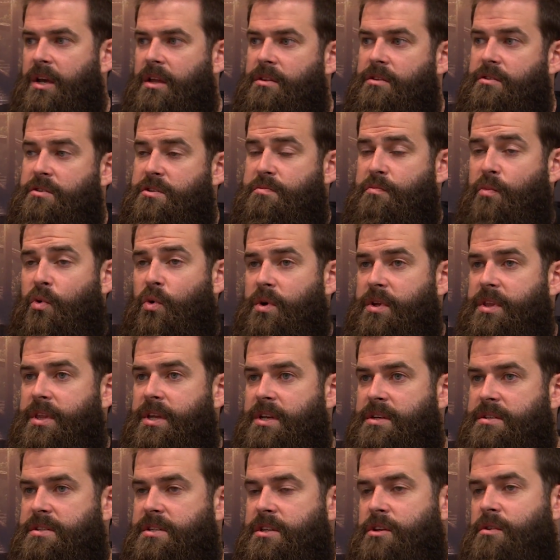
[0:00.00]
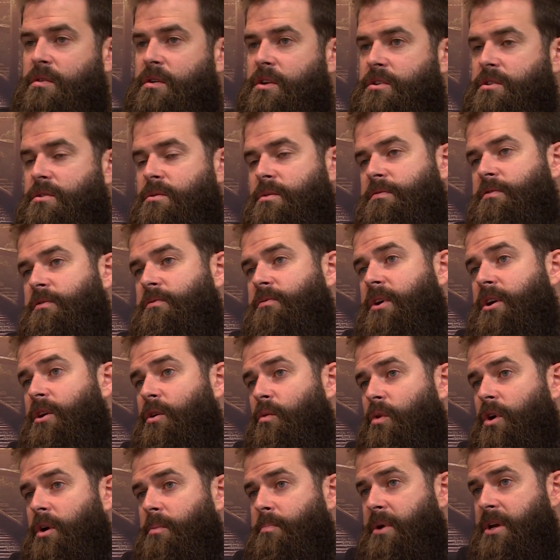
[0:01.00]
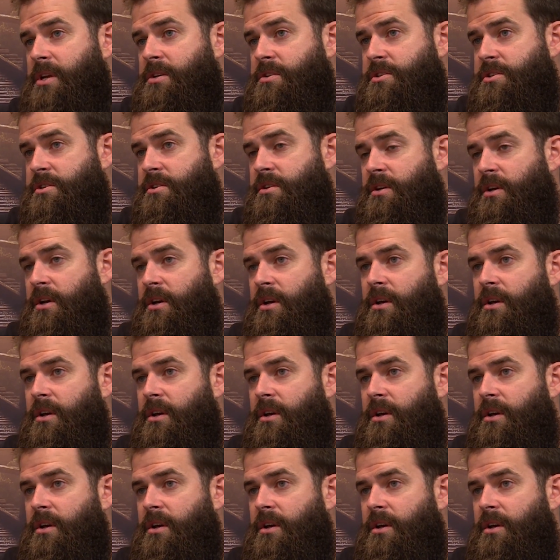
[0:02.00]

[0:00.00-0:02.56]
There's more things that you can do if you find a workbench.